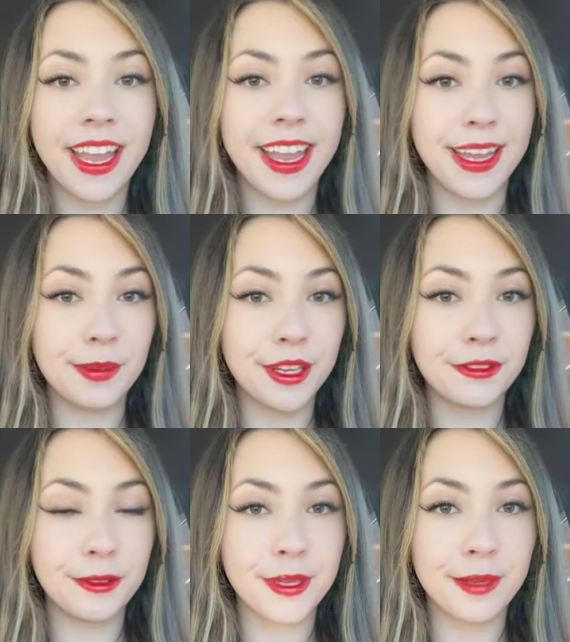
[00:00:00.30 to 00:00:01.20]
Hey,
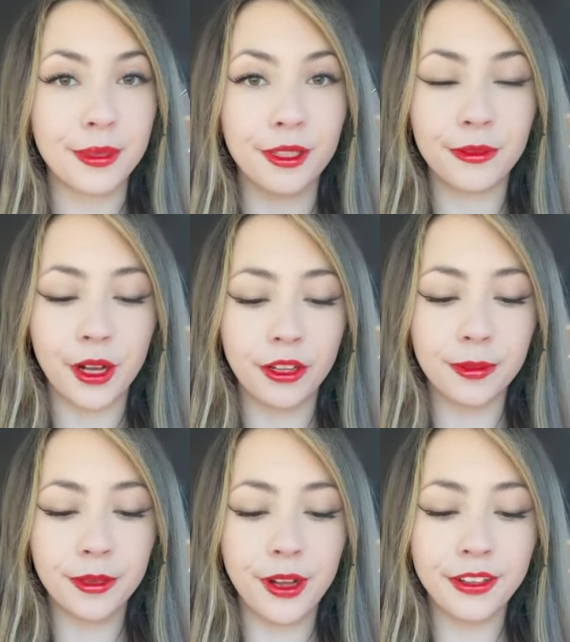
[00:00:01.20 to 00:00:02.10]
beautiful people.
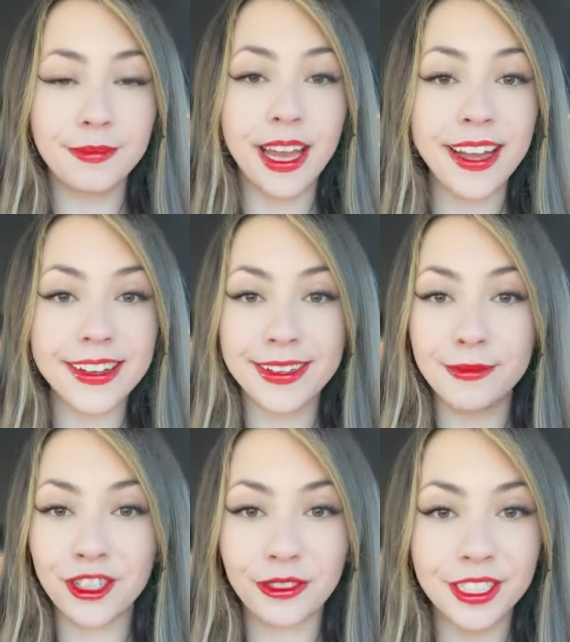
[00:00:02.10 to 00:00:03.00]
Welcome or welcome back.
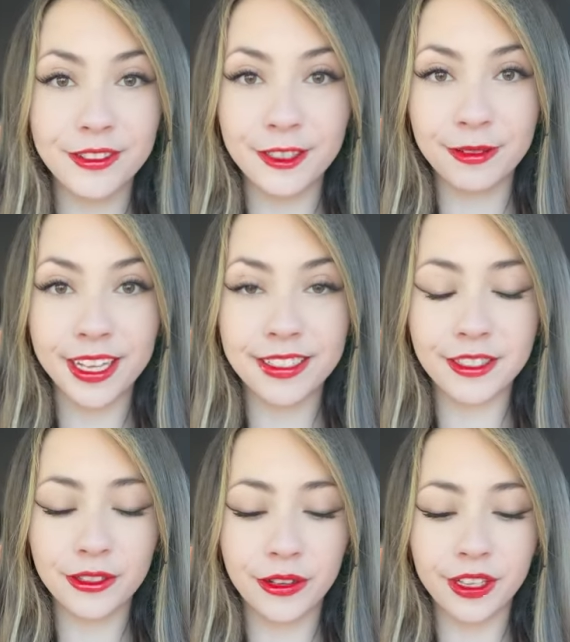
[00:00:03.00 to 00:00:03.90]
I'm Josie with
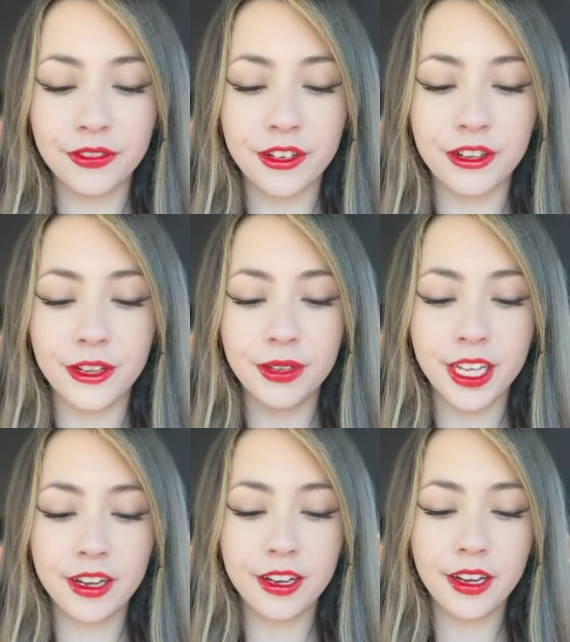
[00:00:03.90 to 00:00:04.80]
Awakened Soul. If you're new
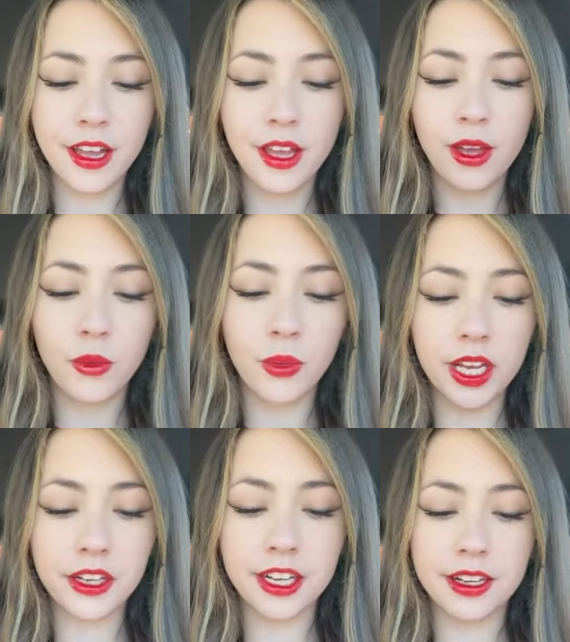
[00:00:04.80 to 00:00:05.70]
here,
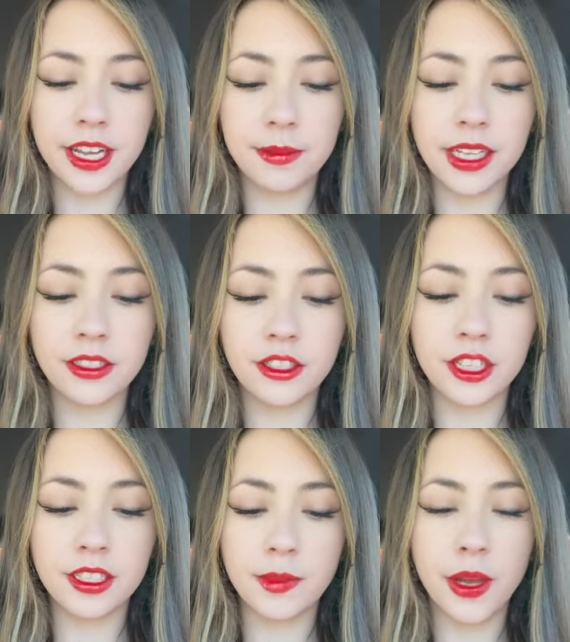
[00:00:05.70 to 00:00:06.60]
we are here to get
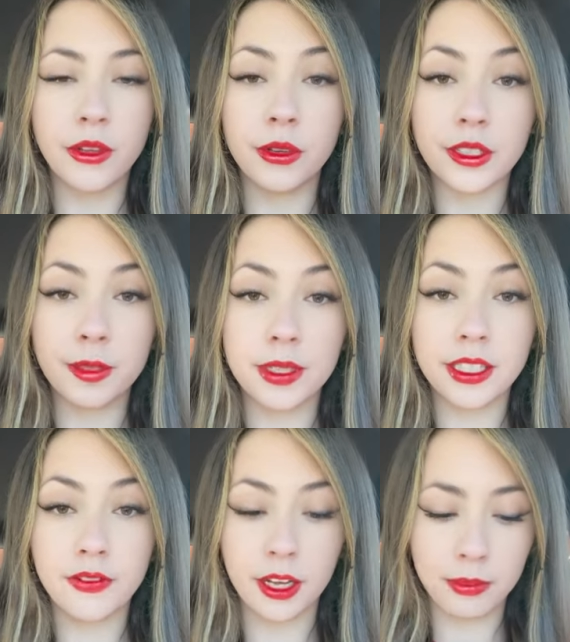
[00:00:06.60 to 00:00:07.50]
messages about your
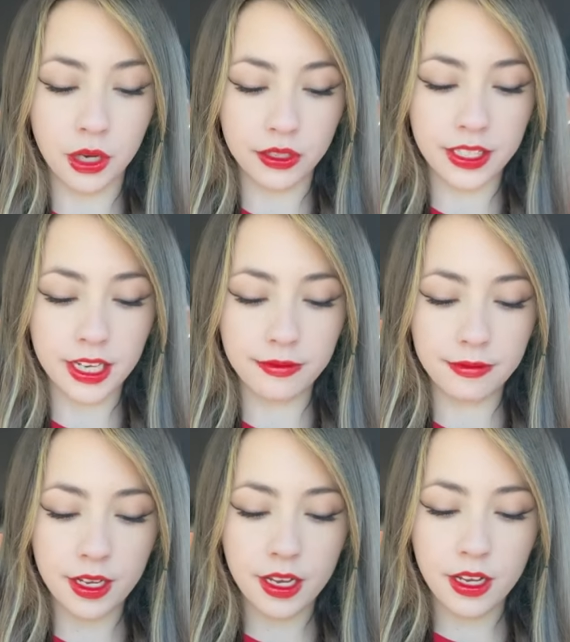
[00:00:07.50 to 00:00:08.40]
specific person,
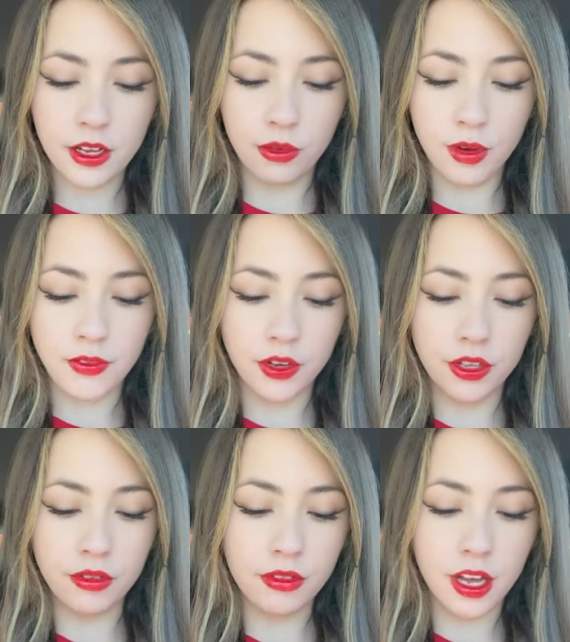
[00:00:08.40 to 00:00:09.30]
whoever
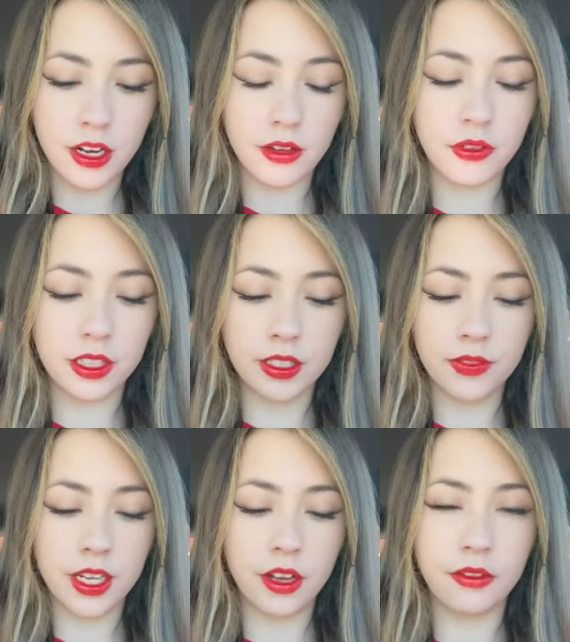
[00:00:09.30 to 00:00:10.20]
you thought of when this
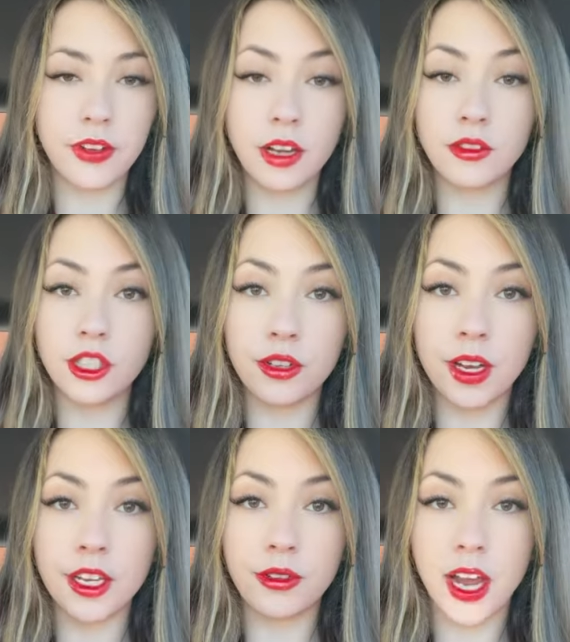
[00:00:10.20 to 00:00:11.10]
video found you
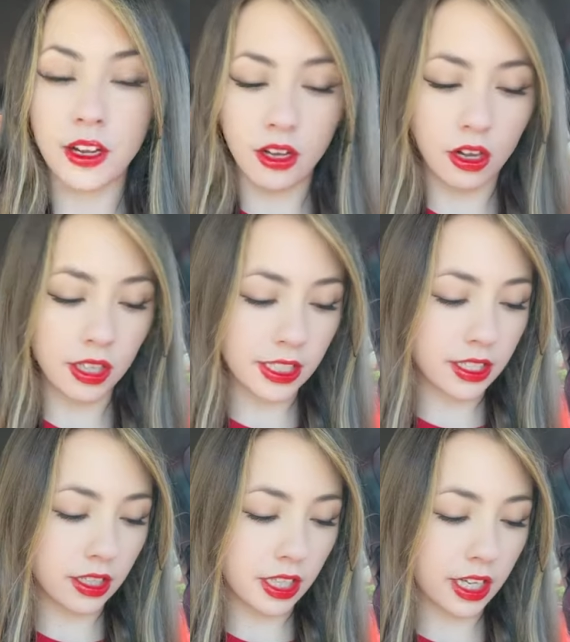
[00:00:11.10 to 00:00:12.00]
and you had a calling
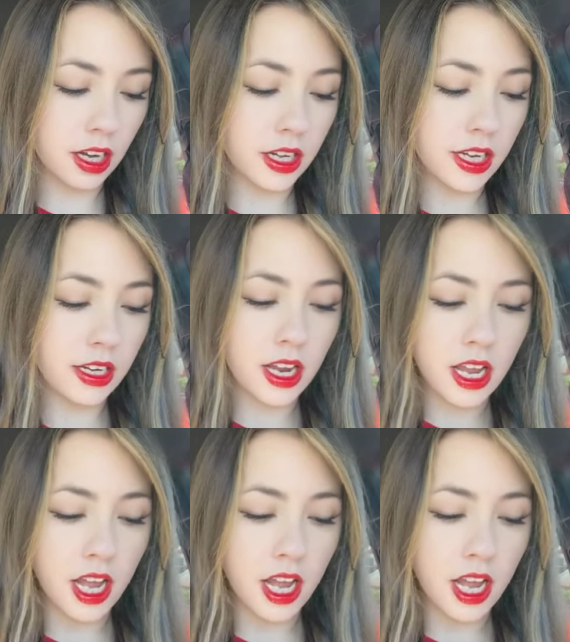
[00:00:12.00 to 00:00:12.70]
to click on it.